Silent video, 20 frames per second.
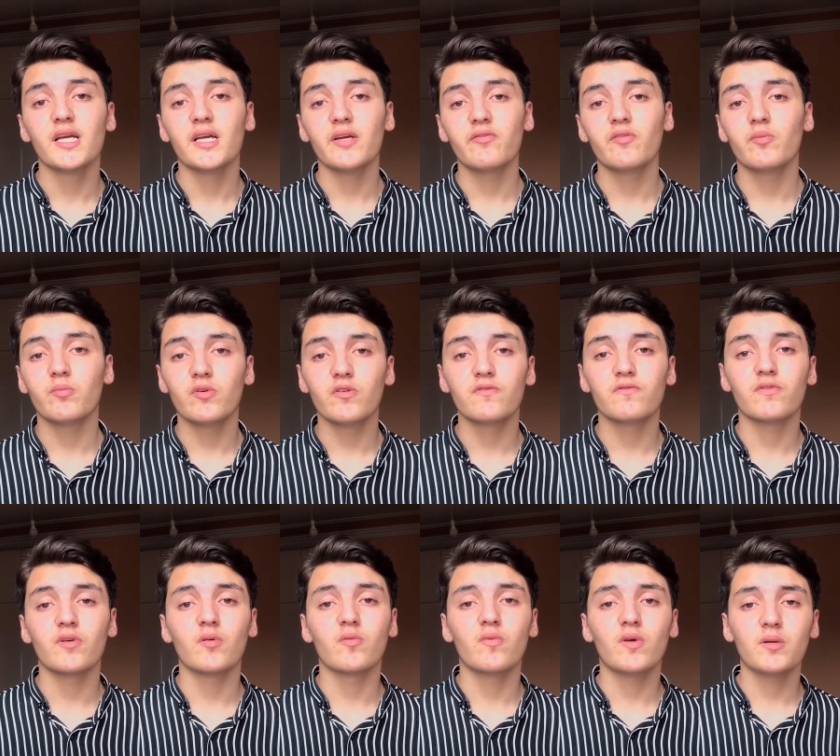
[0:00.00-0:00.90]
If you move
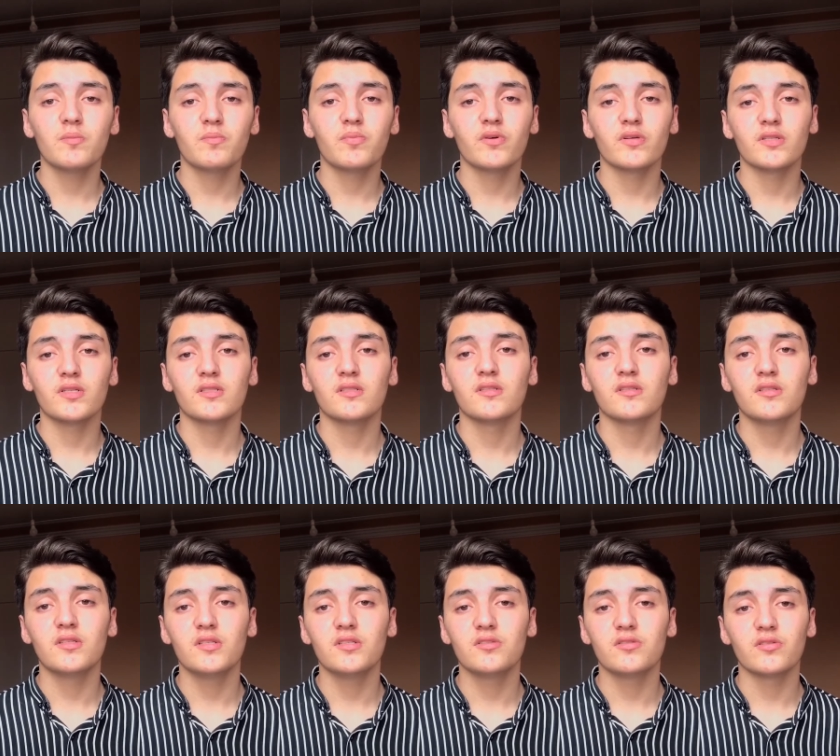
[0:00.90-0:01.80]
from one point in the
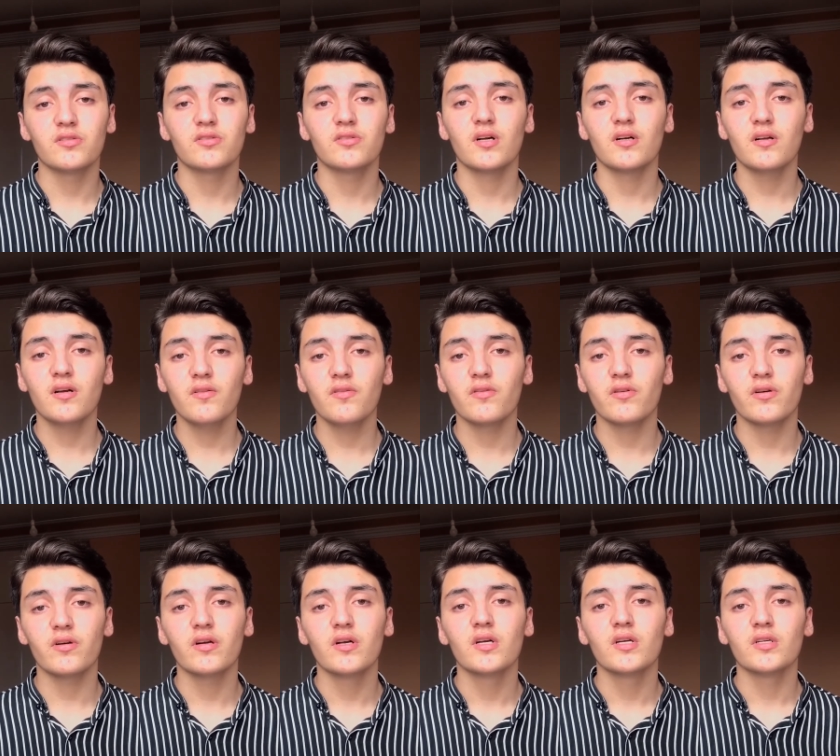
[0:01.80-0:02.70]
desert to
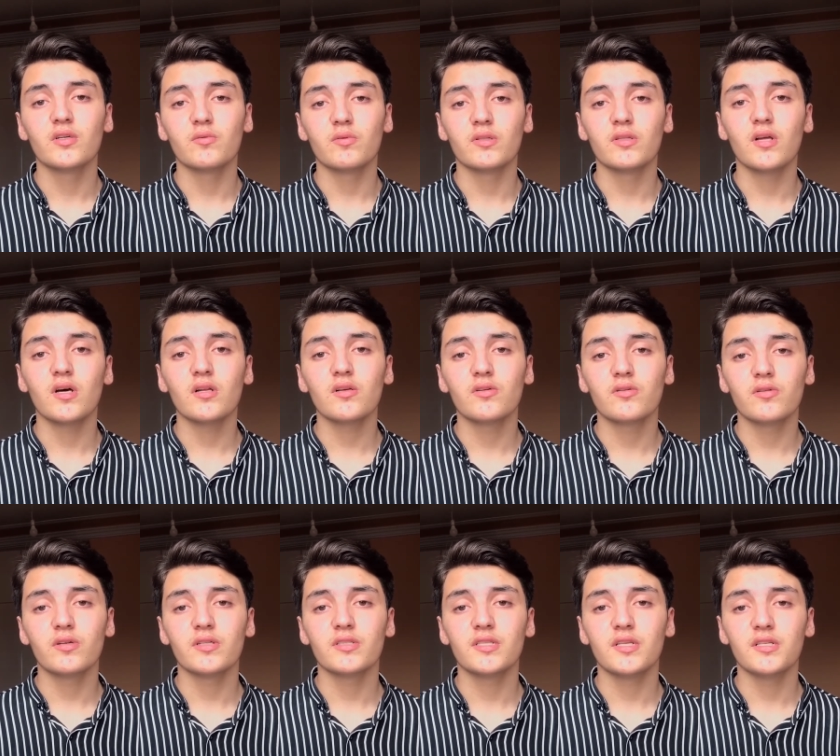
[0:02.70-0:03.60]
another, you would not
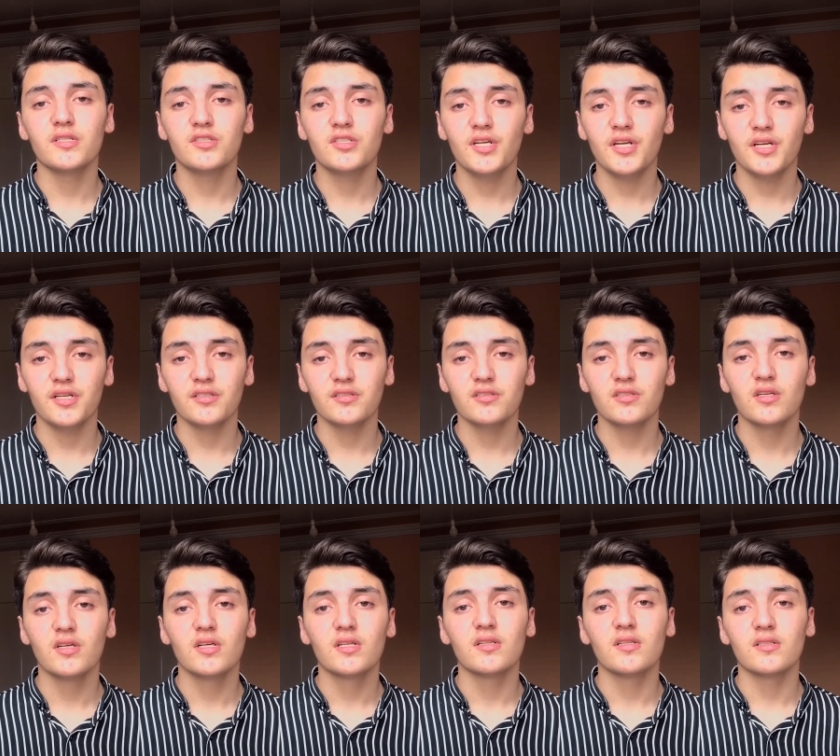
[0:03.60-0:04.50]
notice any change.
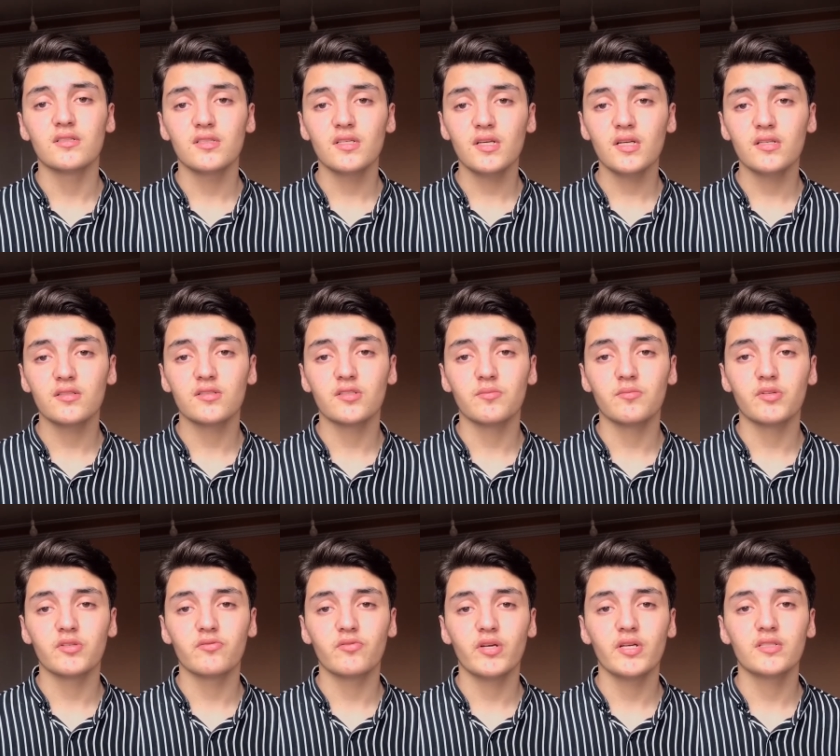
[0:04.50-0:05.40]
The second
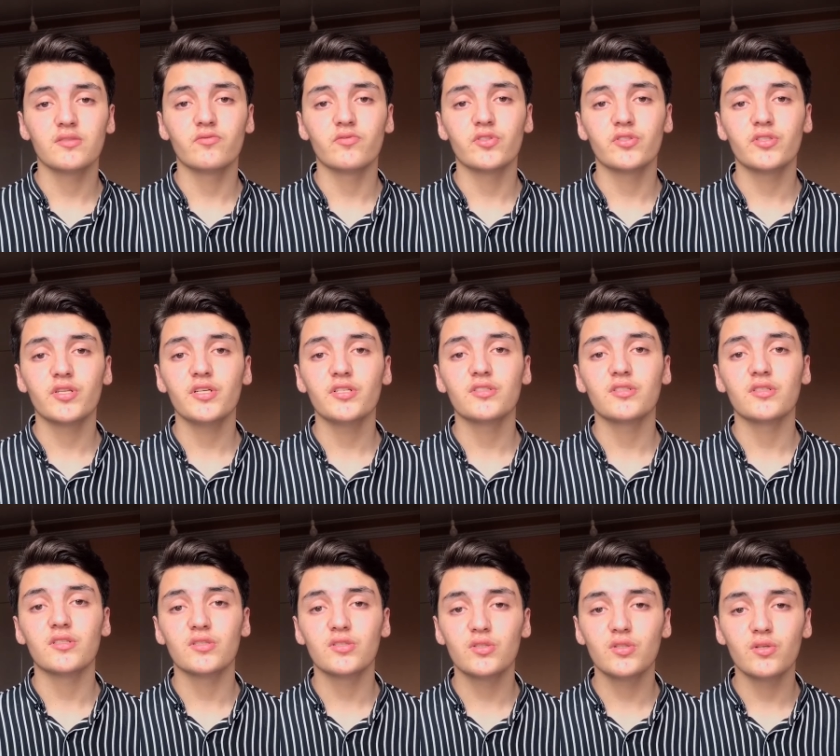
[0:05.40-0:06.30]
symmetry is
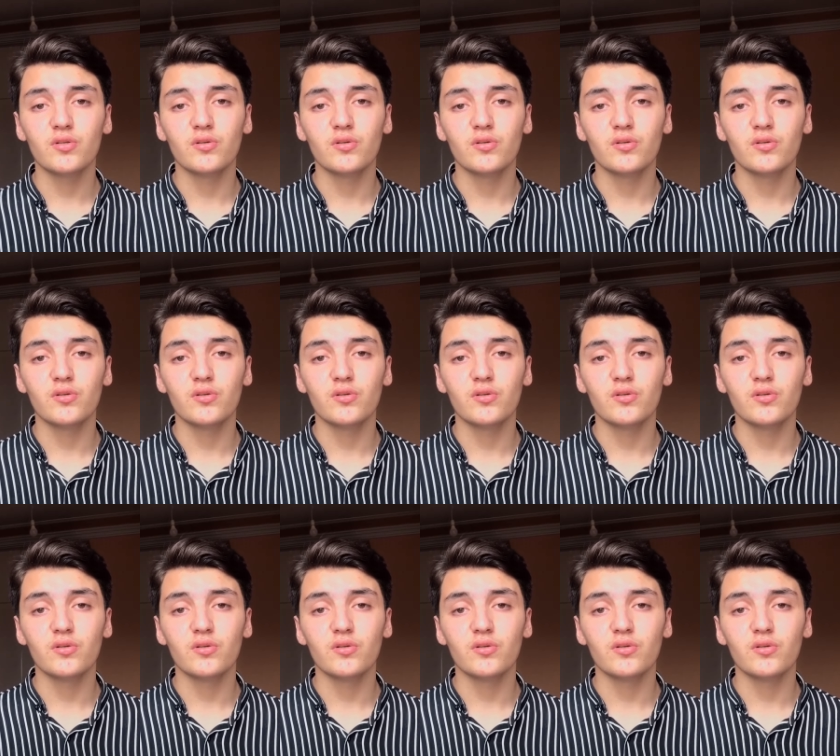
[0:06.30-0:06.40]
rotationist,